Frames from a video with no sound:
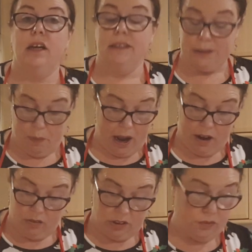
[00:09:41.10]
it's a
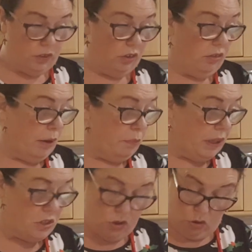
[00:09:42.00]
pound for a great
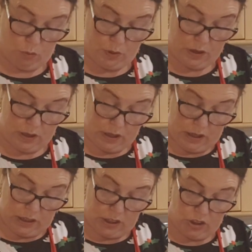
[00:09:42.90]
big tub.
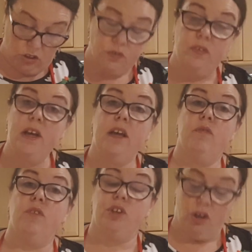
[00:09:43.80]
You can use
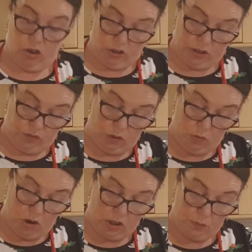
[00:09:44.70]
flavoured yogurt if you
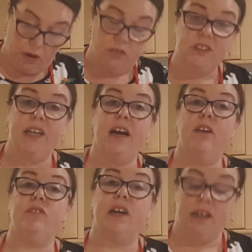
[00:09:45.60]
want, but obviously you
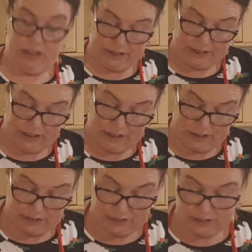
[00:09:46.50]
have to add the
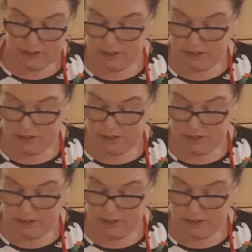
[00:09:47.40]
sins,